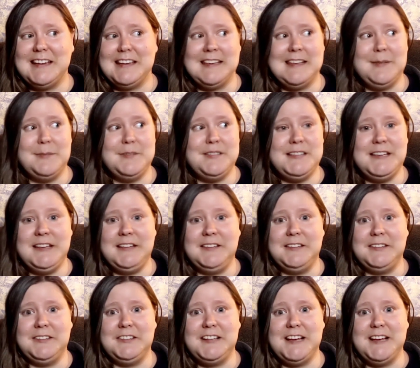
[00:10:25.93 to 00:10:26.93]
keep seeing
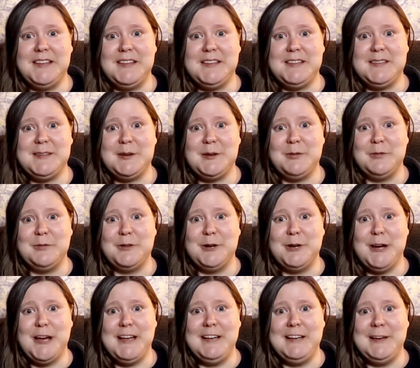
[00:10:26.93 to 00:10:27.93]
their deaths over
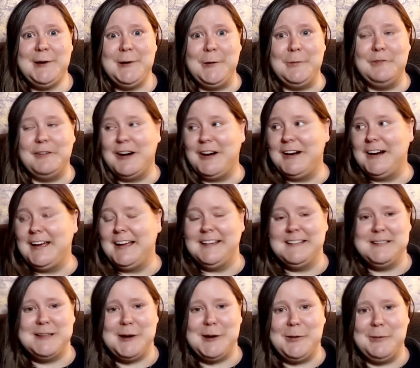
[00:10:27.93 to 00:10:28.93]
and over
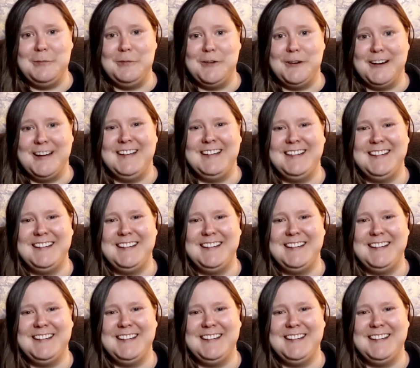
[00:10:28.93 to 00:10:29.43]
and over.